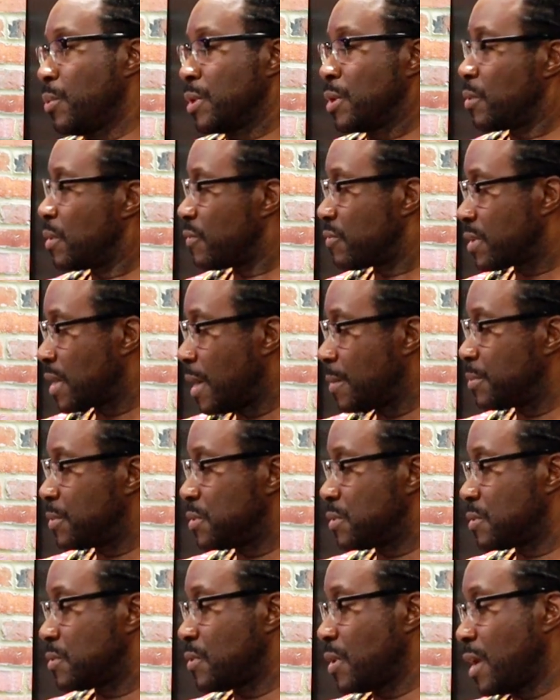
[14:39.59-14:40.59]
We don't have time to
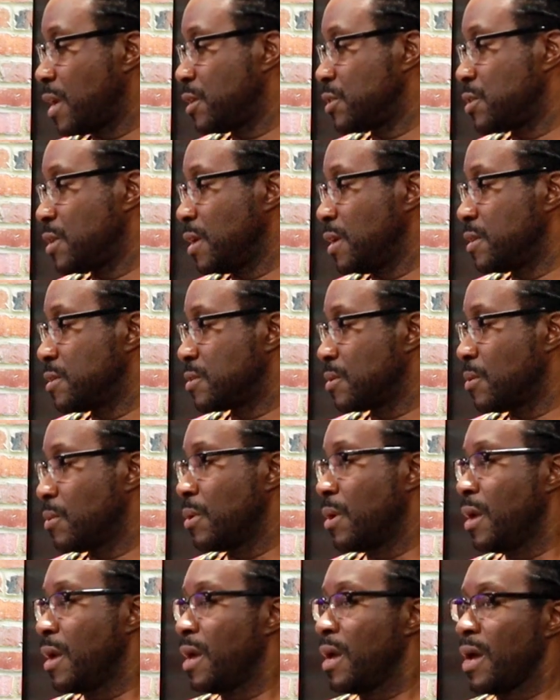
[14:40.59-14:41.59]
strategize.
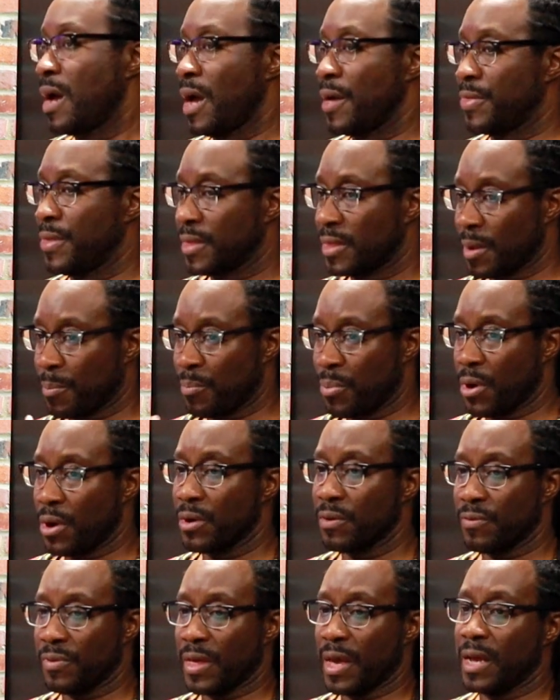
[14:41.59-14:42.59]
So I think that
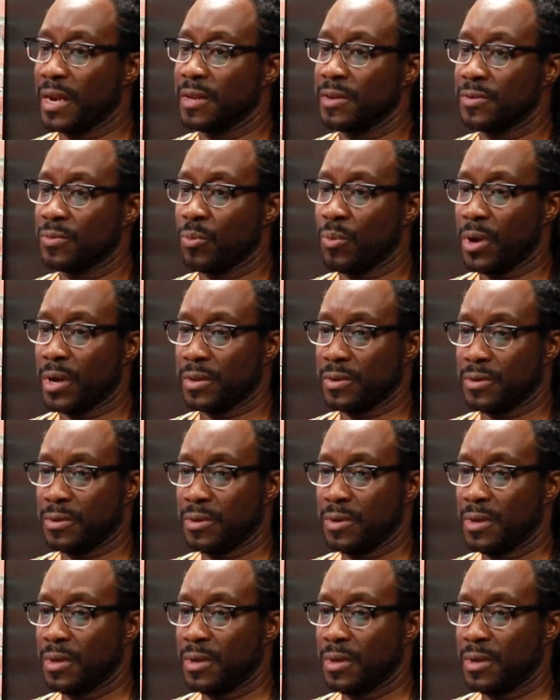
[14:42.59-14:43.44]
part of that is what